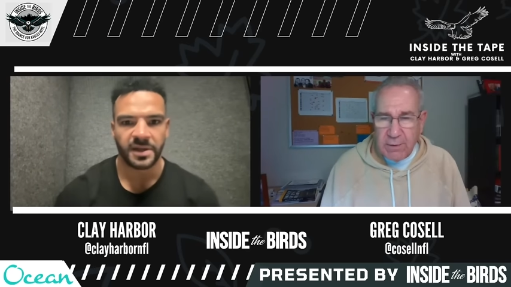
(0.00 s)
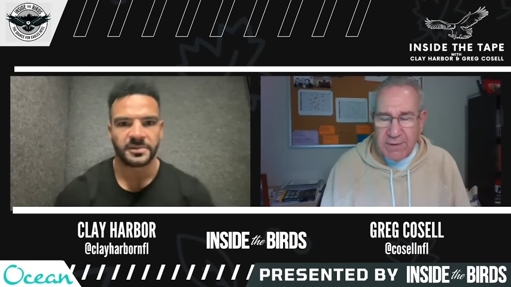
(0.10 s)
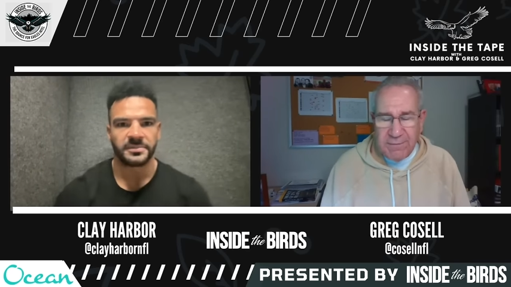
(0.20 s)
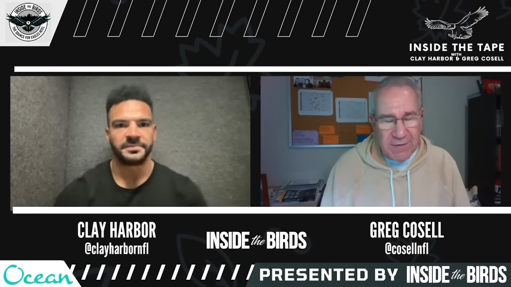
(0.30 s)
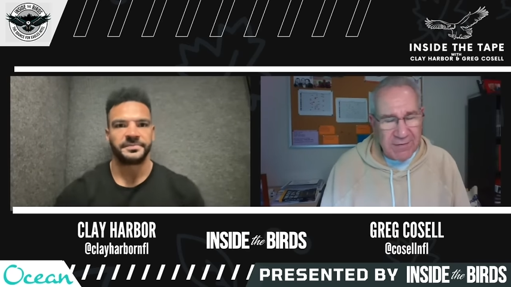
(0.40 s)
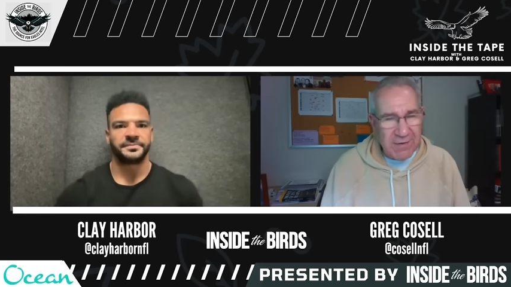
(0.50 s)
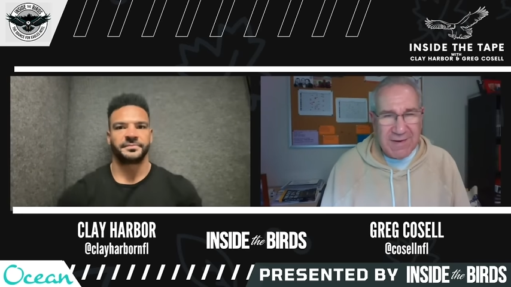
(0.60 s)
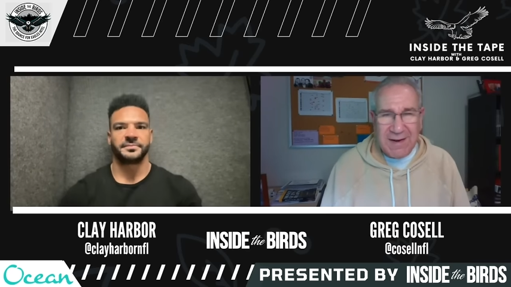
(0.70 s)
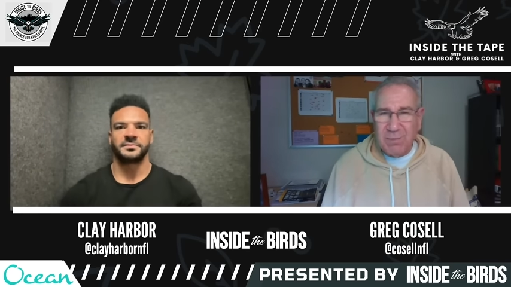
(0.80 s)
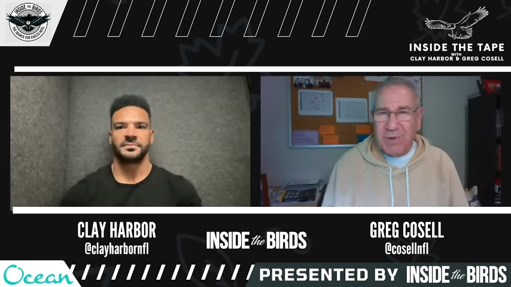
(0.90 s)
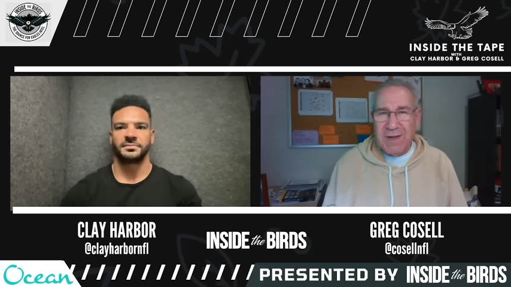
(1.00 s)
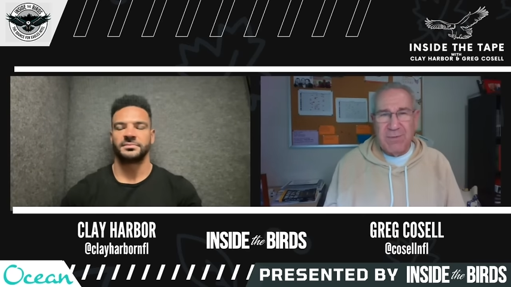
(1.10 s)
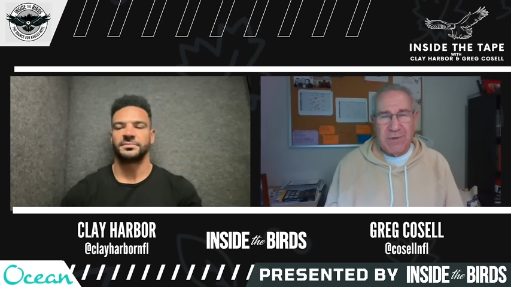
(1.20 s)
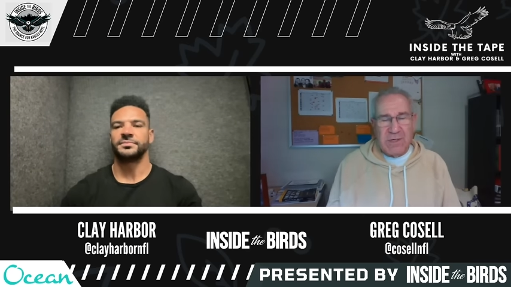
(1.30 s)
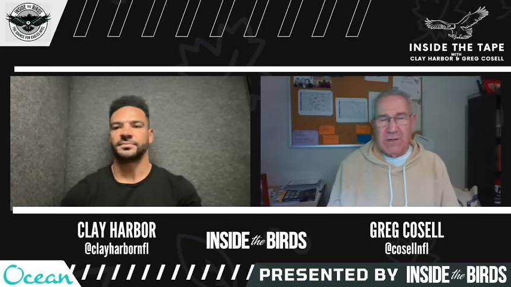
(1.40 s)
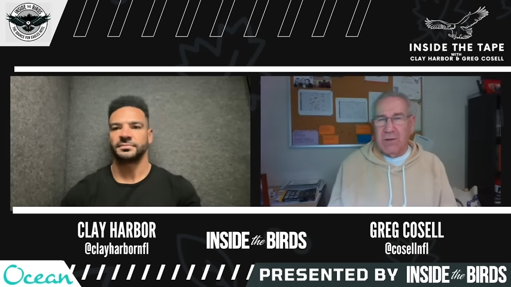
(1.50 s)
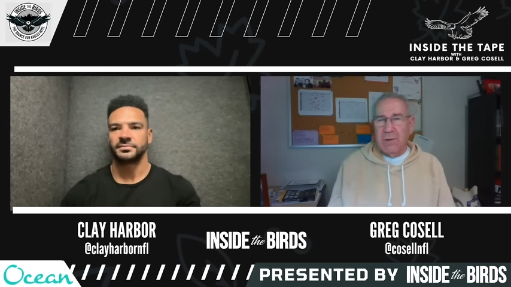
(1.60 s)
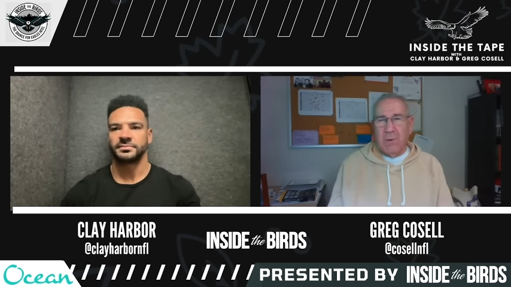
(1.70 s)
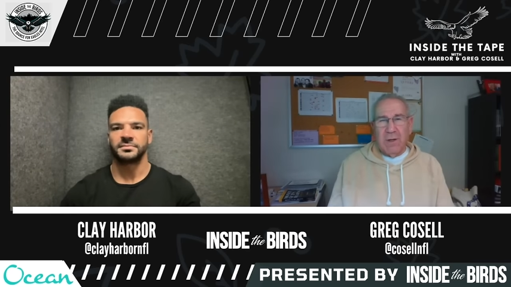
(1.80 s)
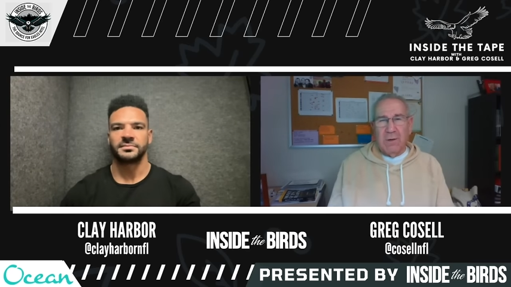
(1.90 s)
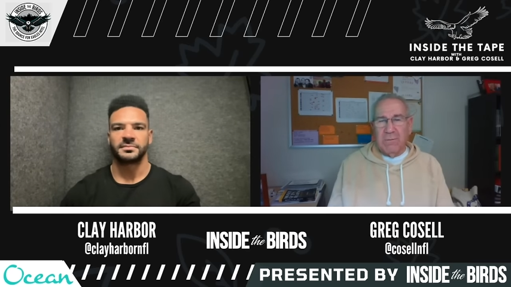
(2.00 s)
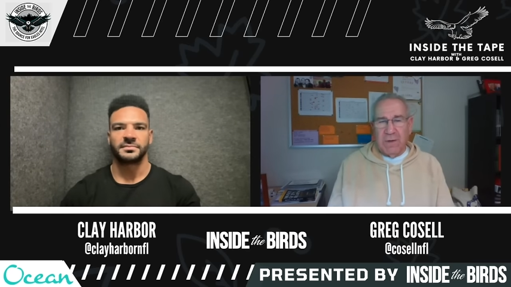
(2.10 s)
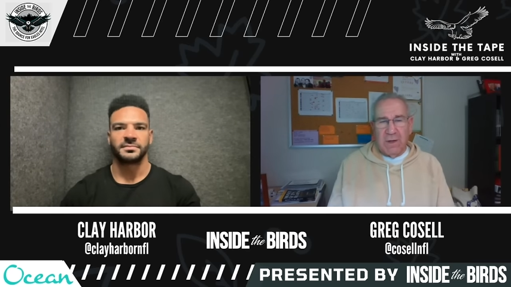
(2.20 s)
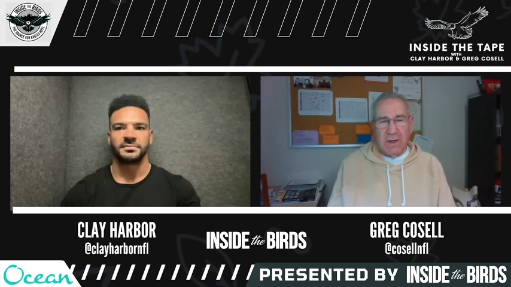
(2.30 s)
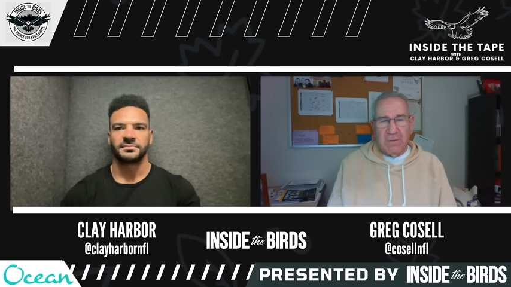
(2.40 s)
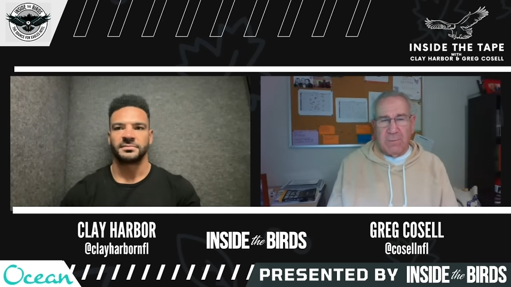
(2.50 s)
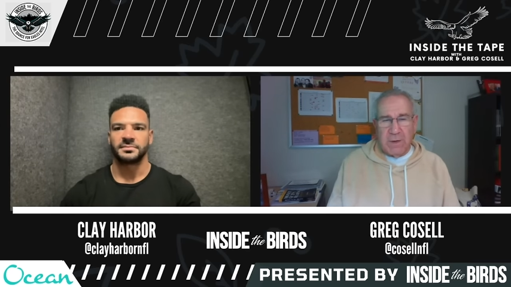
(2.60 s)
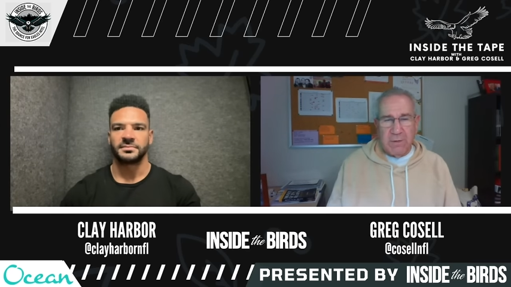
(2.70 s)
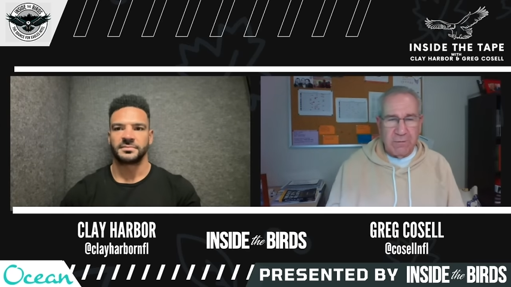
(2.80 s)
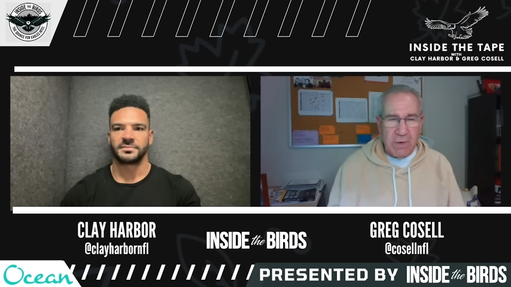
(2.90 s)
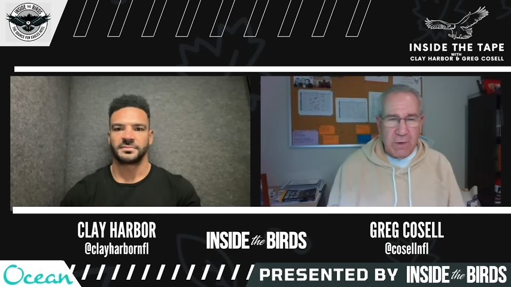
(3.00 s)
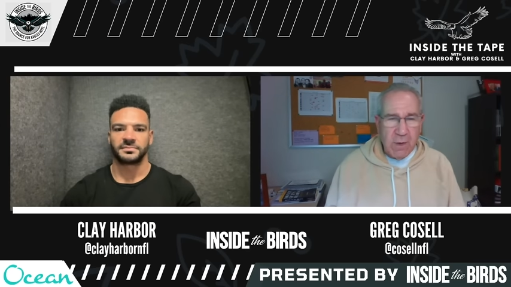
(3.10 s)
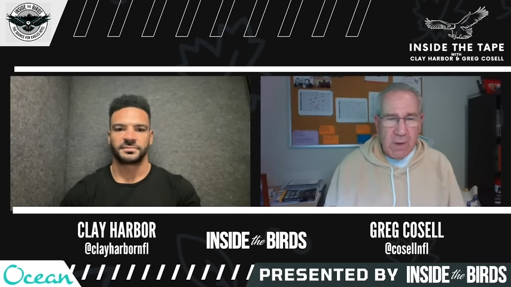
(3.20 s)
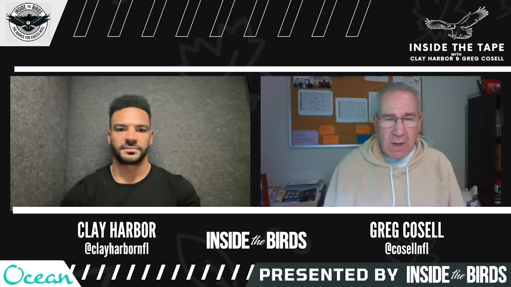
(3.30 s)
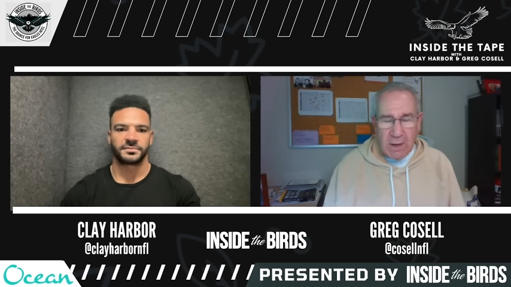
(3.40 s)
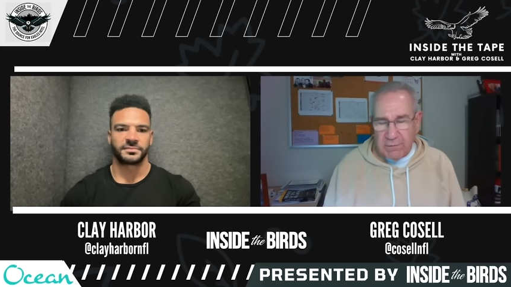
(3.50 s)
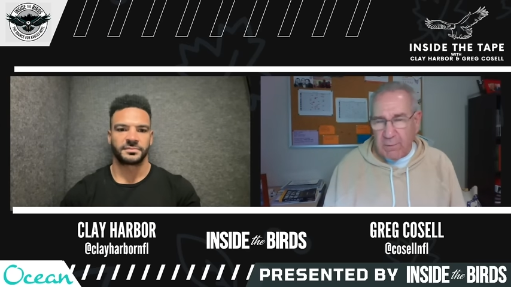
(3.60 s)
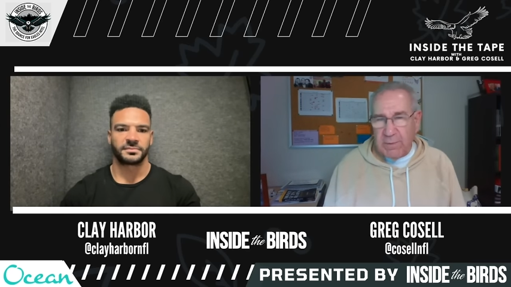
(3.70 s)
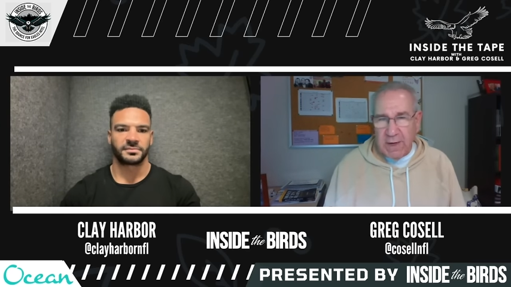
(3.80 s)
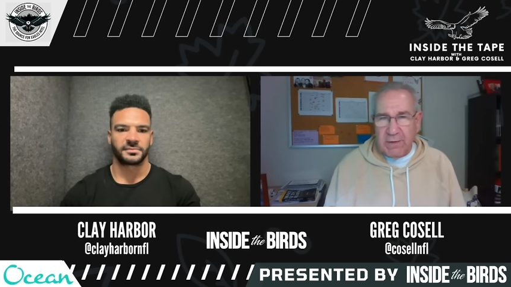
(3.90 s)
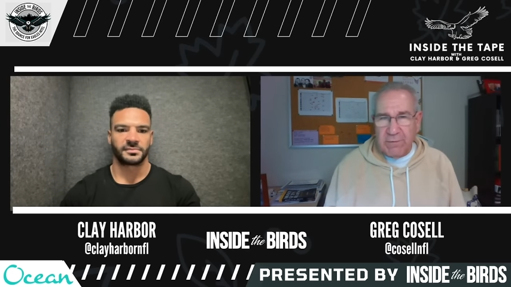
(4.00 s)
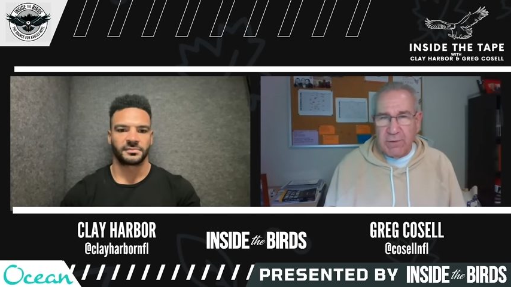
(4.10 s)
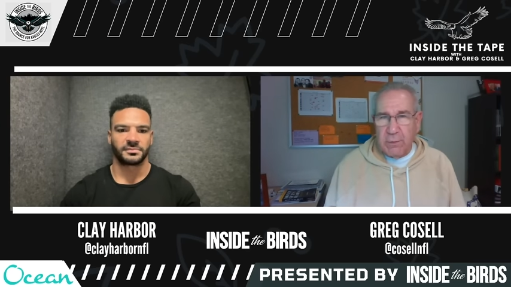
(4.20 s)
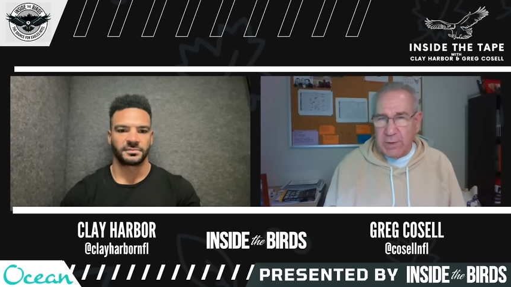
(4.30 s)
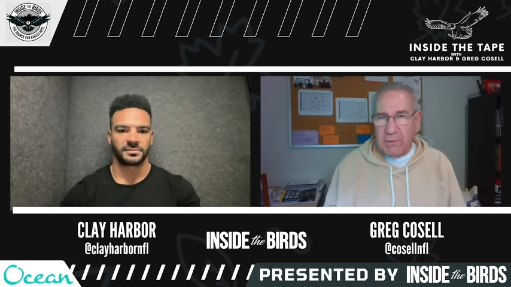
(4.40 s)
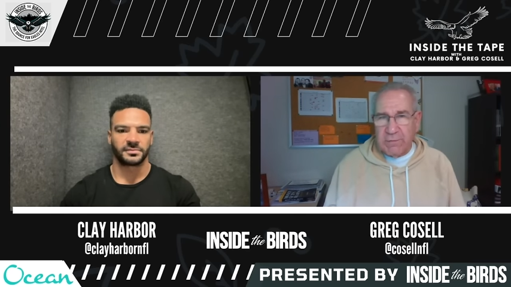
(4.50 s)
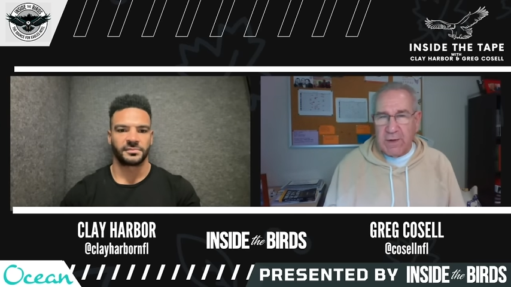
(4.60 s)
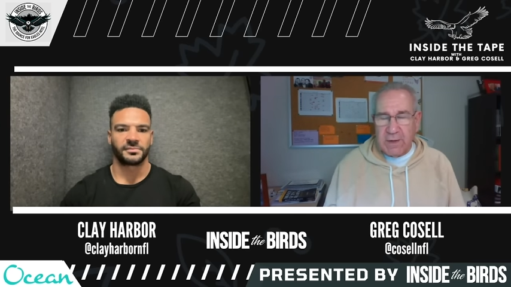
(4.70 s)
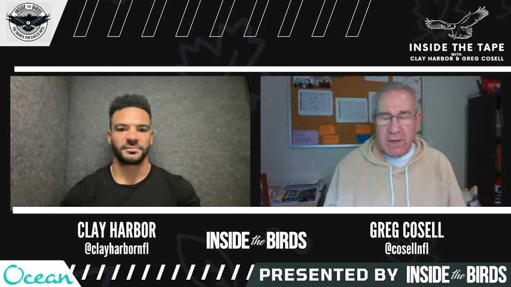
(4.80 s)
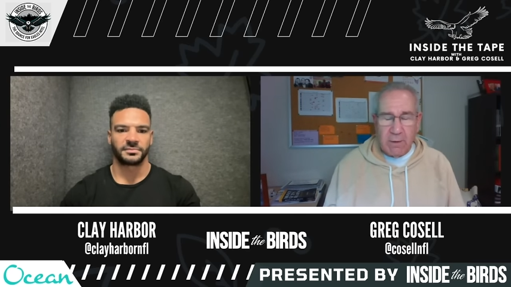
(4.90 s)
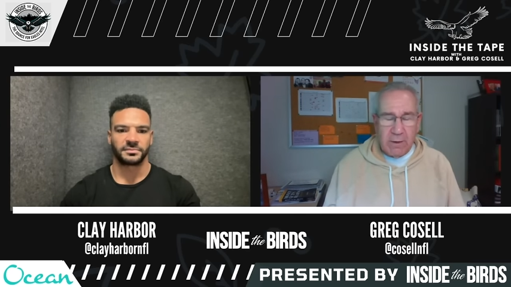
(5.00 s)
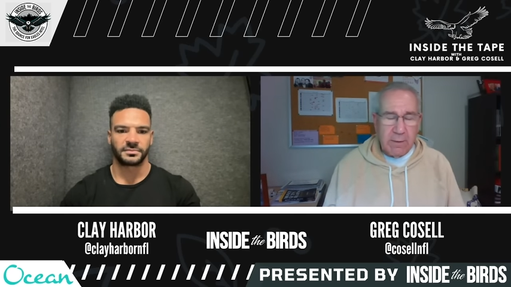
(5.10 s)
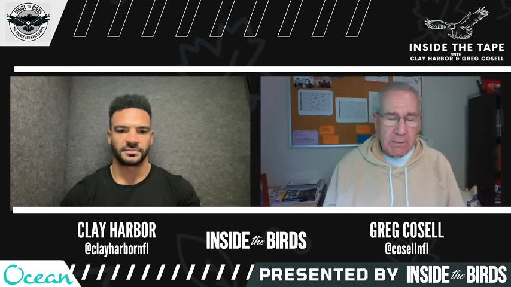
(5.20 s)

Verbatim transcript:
Speaker 1: yeah. defense has not played particularly well over the last month or so, and some of that has to do with their secondary.